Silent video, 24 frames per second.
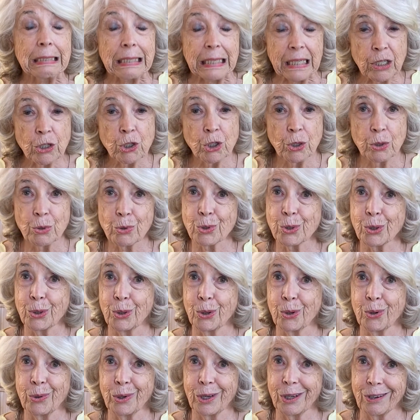issues that
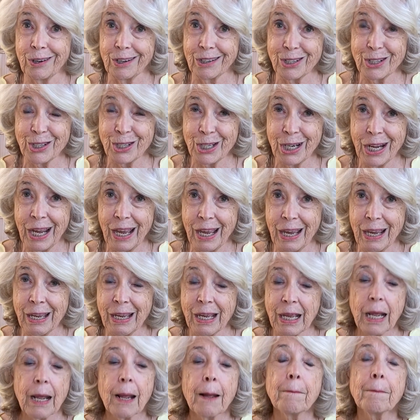are going on today,
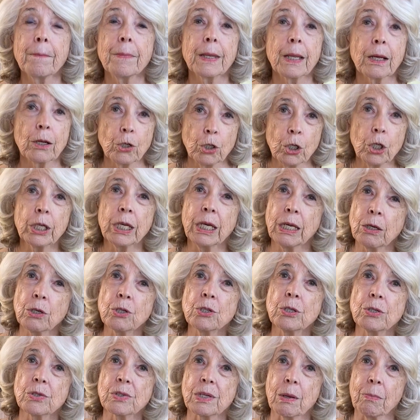look
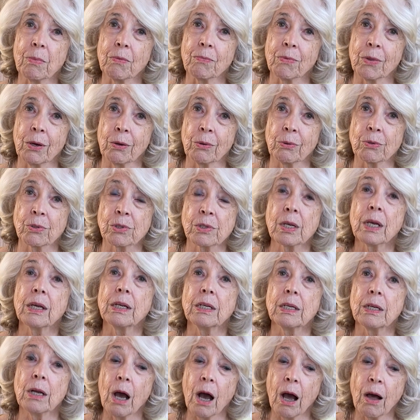into some of those
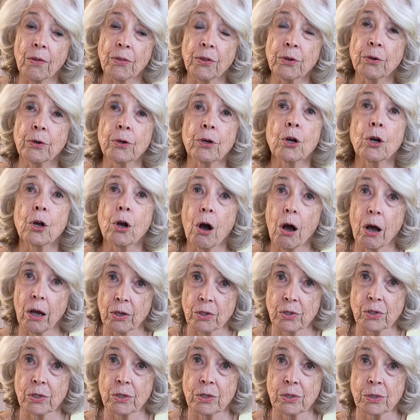other
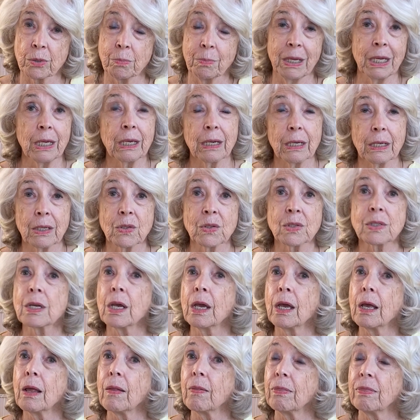causes, because
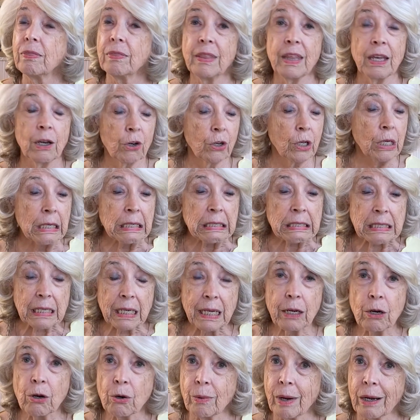They're
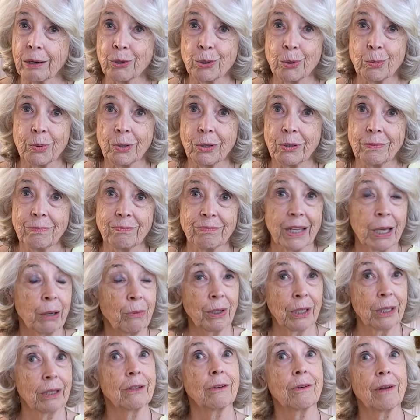easily correctable, and
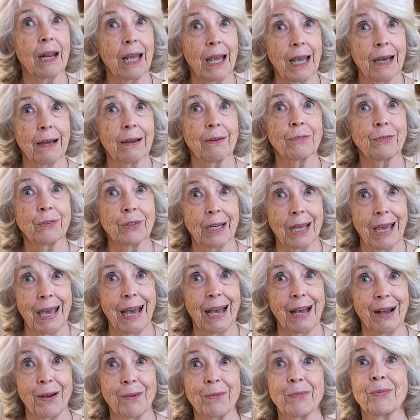we don't have to
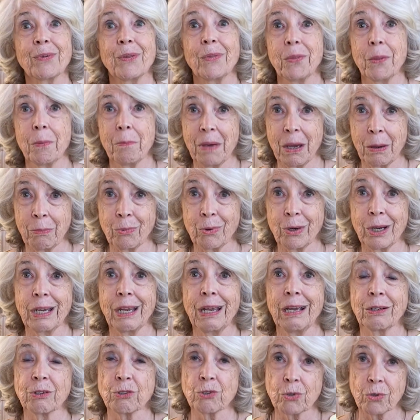have the memory
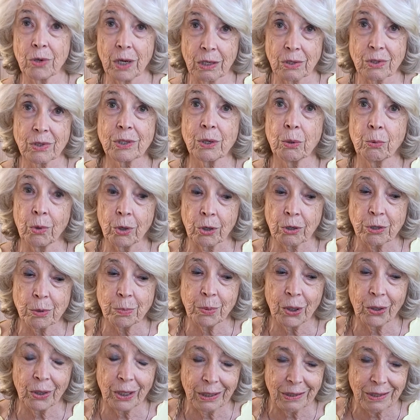and stress that we're
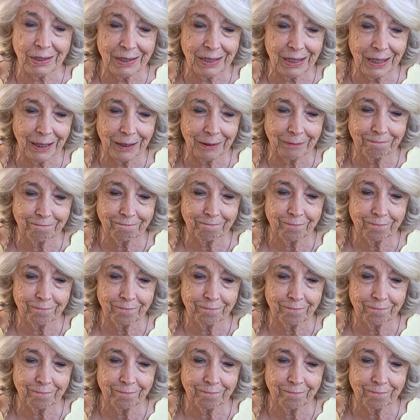experiencing.